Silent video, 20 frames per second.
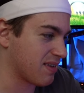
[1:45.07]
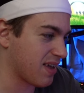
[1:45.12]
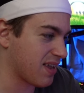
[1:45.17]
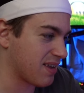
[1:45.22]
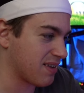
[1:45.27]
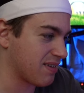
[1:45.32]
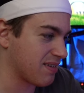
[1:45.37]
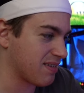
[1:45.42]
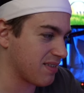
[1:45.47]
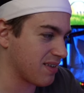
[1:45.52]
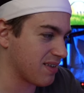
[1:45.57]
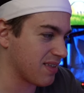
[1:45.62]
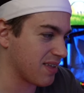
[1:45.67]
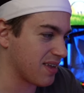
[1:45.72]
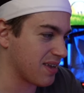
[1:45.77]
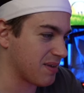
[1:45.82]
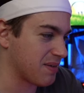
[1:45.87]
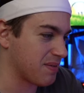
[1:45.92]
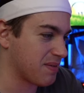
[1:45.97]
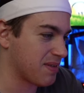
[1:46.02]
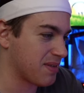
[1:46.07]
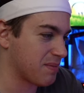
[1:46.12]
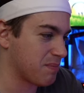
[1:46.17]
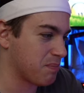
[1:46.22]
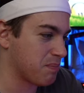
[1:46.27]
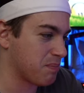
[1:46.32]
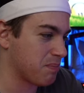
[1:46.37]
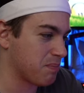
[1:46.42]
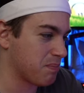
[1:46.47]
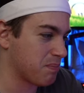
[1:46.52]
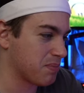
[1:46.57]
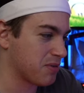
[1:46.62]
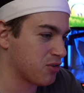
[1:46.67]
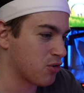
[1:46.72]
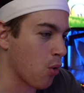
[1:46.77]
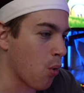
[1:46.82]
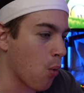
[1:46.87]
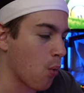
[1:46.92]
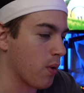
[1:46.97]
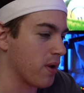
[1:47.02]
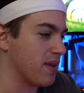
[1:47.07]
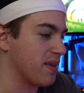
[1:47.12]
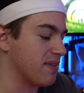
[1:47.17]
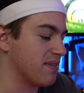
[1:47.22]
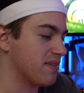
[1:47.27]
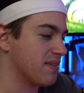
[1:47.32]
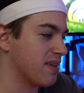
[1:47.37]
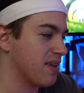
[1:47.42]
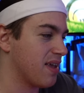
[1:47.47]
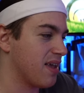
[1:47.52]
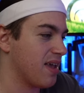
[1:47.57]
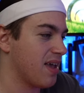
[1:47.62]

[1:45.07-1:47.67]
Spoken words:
kind of just look like toys,